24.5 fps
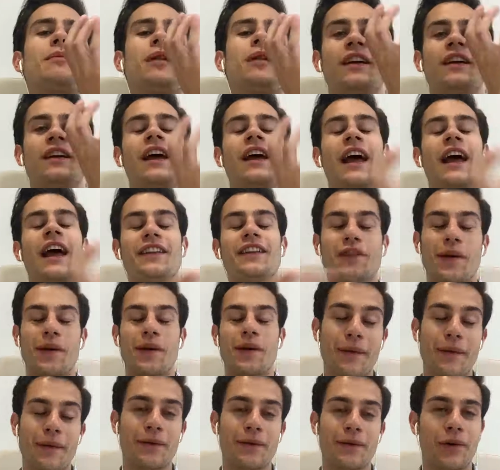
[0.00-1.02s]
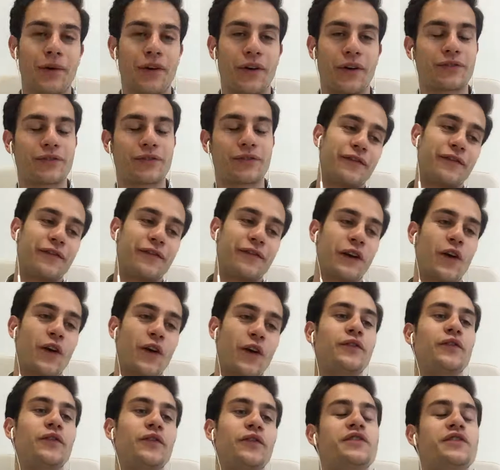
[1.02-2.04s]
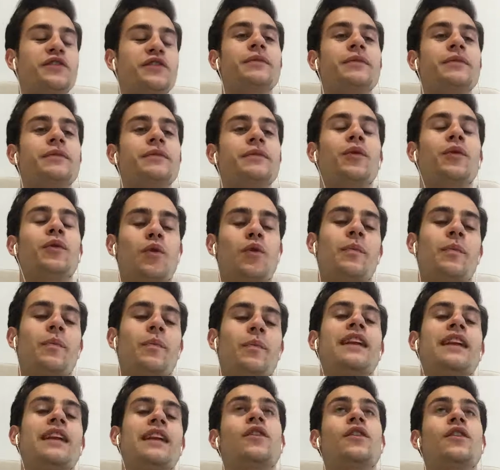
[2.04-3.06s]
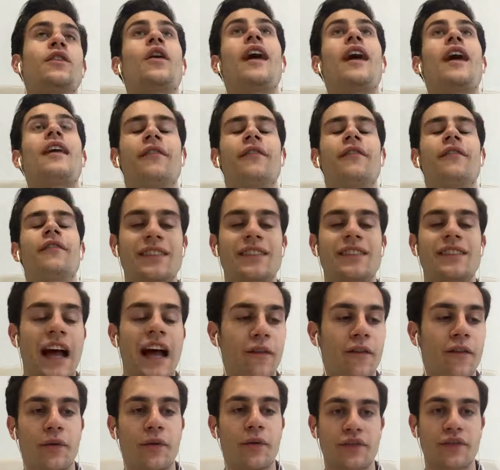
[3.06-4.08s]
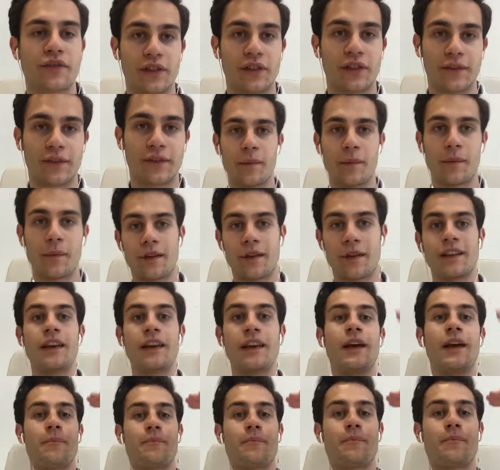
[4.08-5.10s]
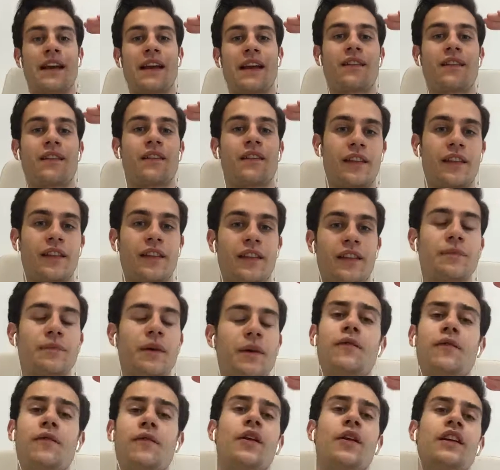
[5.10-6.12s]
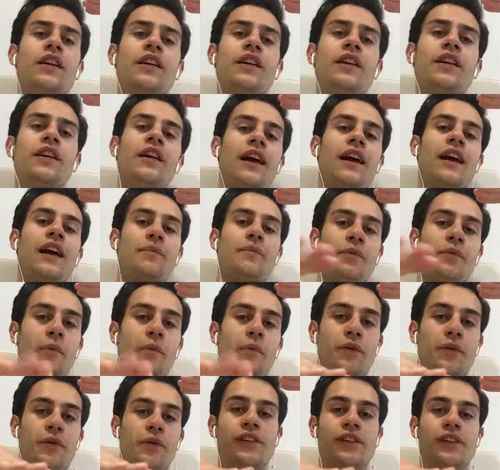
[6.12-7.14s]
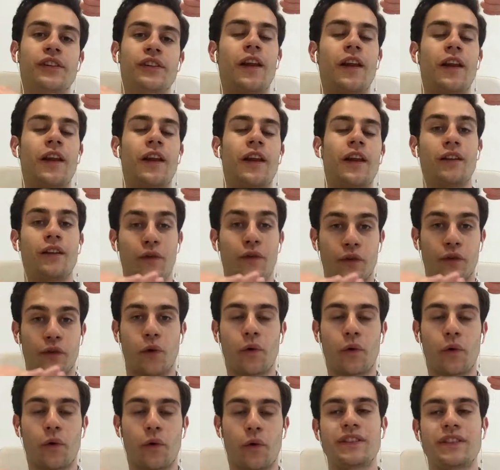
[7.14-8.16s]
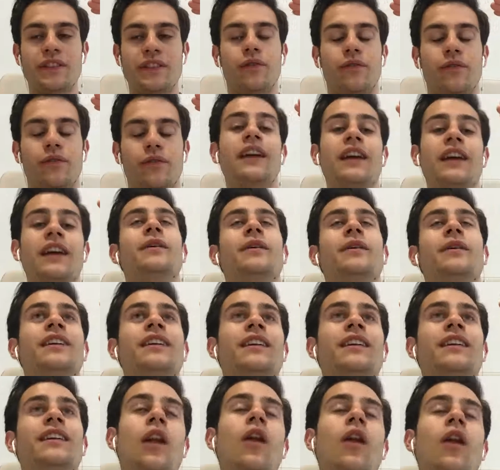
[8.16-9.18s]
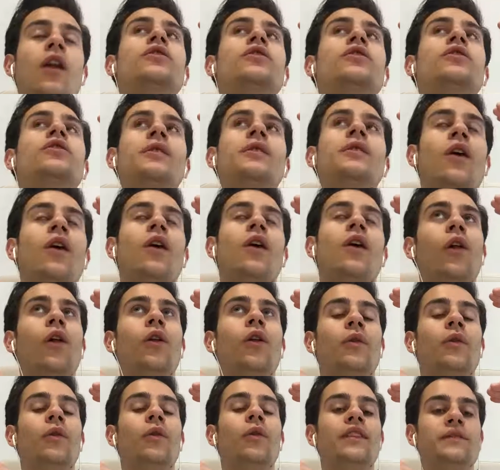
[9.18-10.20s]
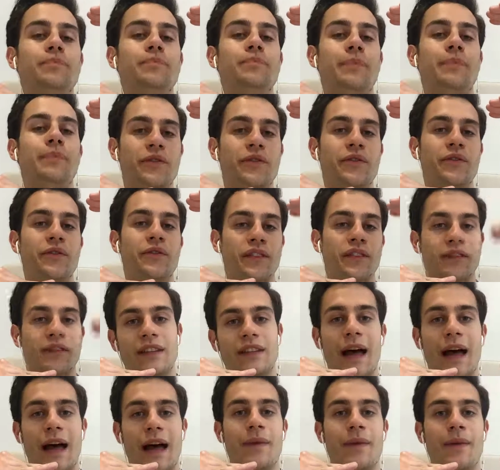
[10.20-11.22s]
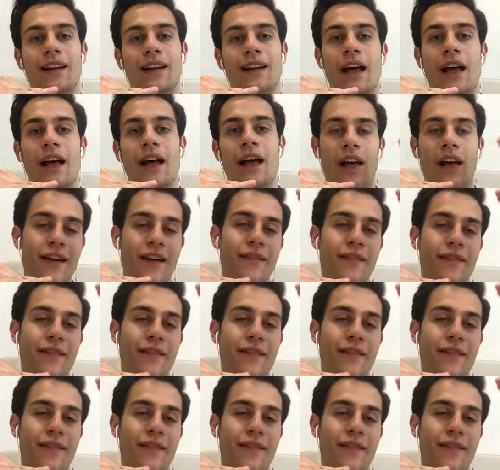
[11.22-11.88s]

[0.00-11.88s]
And sometimes it works, right? Very often you see people who may not have as high of a personal development make this amount of money, and the personal development or the growth is here, right? But in the long term, it always bounces that back down every